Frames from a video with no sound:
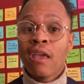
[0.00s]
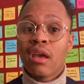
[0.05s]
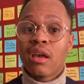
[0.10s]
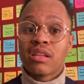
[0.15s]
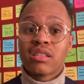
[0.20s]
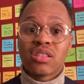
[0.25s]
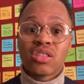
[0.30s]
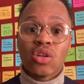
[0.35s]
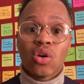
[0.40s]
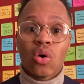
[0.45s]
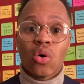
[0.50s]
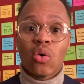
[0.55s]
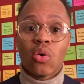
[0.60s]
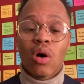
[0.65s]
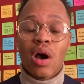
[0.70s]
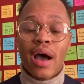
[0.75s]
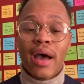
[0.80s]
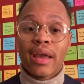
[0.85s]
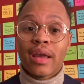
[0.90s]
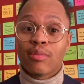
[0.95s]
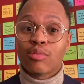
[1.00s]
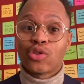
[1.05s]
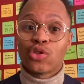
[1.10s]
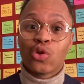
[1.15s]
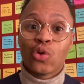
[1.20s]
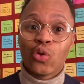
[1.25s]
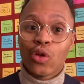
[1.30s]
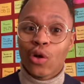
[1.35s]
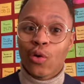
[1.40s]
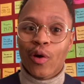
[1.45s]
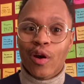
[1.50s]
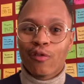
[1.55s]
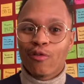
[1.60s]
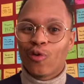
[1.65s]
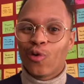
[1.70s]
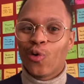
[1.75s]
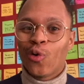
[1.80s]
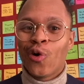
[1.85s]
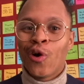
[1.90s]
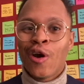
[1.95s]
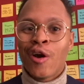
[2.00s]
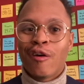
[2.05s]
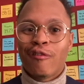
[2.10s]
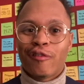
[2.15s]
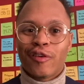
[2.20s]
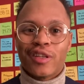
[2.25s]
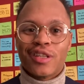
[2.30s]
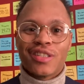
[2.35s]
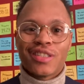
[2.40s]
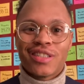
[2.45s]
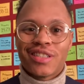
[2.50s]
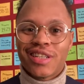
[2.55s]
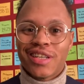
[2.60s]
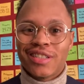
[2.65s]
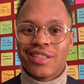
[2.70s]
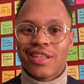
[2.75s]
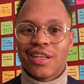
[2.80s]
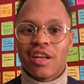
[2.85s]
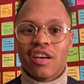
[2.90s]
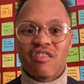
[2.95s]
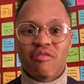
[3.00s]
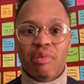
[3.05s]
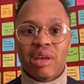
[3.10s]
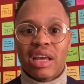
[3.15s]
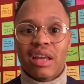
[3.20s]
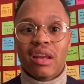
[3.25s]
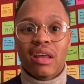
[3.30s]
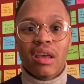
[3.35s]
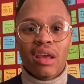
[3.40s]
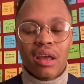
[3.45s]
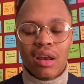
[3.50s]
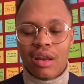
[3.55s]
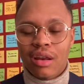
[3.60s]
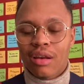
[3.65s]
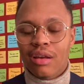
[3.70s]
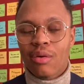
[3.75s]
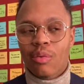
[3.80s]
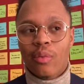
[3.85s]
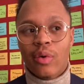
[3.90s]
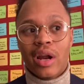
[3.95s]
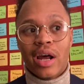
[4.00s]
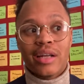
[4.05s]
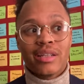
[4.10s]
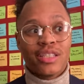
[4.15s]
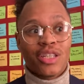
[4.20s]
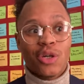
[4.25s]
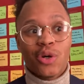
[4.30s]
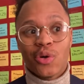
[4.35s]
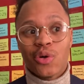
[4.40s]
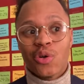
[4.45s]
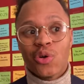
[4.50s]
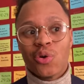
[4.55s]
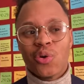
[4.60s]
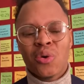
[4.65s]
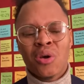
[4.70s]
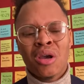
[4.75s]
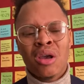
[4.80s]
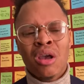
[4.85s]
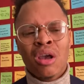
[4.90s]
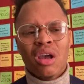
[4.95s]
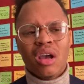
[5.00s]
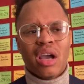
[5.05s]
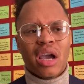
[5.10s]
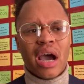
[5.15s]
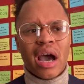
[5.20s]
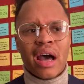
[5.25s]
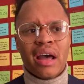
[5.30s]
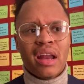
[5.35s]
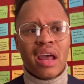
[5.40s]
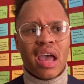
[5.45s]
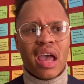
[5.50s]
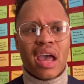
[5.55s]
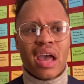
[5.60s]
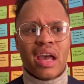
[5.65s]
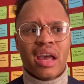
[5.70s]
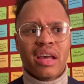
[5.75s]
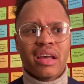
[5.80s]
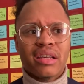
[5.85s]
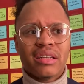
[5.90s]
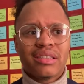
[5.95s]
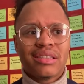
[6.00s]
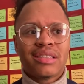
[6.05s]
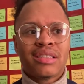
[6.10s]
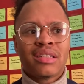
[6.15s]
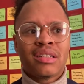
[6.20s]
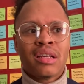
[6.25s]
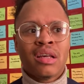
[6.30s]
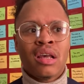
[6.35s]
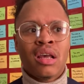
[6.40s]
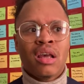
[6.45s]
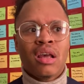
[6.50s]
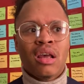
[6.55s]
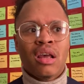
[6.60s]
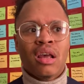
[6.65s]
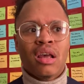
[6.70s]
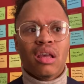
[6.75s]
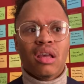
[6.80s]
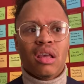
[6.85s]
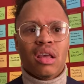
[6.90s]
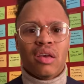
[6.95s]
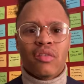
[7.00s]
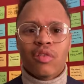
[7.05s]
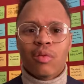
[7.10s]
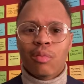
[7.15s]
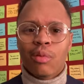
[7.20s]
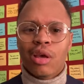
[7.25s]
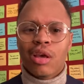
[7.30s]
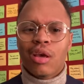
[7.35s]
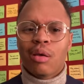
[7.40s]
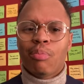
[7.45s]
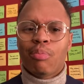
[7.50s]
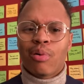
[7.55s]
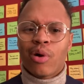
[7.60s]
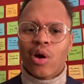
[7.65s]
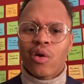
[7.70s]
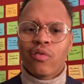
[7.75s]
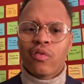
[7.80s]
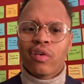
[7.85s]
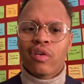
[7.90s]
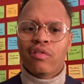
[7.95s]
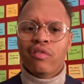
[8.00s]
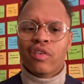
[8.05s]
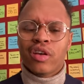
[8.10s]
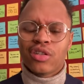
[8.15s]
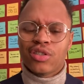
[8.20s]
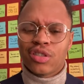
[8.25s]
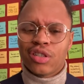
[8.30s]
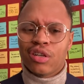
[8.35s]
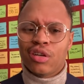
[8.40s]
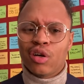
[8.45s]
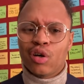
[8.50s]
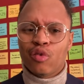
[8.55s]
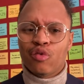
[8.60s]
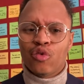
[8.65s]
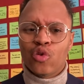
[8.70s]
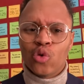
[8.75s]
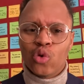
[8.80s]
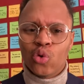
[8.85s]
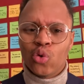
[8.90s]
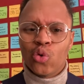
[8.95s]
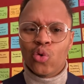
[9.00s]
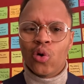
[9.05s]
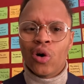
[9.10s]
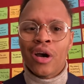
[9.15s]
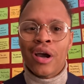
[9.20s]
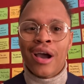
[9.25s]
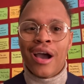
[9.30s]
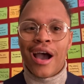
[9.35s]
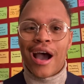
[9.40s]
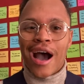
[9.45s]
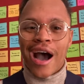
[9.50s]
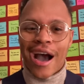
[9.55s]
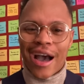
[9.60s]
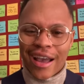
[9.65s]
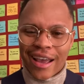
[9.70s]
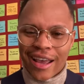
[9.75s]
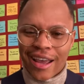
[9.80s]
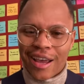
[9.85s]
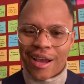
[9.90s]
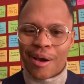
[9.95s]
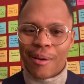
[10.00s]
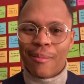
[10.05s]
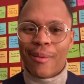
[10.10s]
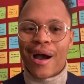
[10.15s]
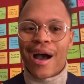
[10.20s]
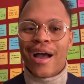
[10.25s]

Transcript: And so I am truly grateful for this season of being hidden. When I tell you, God has given me perfect vision of who I am.